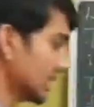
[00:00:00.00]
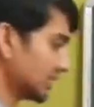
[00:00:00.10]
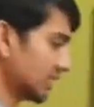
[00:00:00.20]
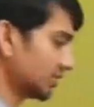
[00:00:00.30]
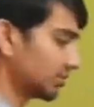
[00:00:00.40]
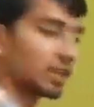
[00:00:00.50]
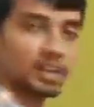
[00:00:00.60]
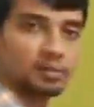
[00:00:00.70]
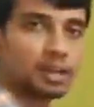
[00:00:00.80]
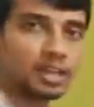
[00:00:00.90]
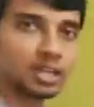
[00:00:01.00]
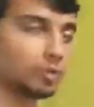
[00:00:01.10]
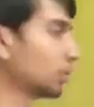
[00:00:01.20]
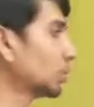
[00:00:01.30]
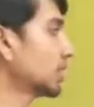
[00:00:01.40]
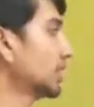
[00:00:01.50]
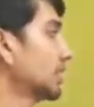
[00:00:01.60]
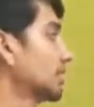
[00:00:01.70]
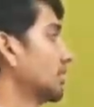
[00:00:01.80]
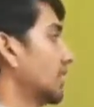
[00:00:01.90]
Just we are remaining to prove
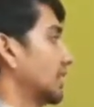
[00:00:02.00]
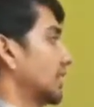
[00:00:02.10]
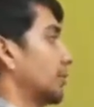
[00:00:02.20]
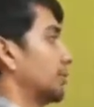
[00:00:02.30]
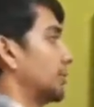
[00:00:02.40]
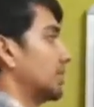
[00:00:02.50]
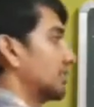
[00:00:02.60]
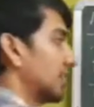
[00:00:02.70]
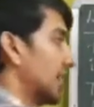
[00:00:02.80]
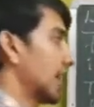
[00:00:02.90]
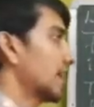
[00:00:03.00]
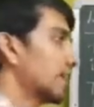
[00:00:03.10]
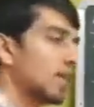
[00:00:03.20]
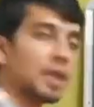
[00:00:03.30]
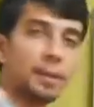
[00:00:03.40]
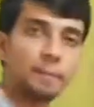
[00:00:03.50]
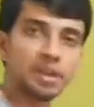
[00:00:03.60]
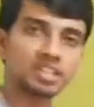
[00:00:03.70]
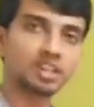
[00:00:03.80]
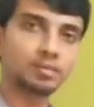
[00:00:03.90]
that f is a
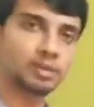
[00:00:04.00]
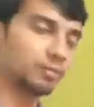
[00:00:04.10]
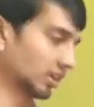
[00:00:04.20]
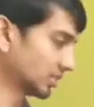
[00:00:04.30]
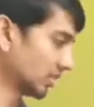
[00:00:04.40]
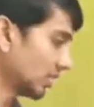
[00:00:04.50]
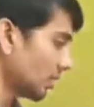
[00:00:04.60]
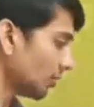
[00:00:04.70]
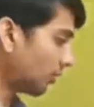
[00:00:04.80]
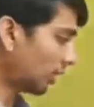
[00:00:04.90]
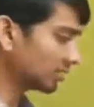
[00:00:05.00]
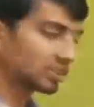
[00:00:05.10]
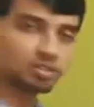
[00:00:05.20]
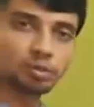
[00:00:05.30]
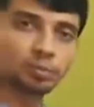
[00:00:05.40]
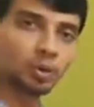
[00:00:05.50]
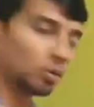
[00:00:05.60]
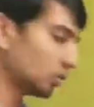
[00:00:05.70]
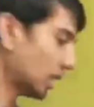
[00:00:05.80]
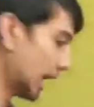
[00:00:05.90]
measurable function. For this to
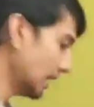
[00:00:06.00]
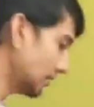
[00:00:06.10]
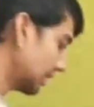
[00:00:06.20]
prove, I will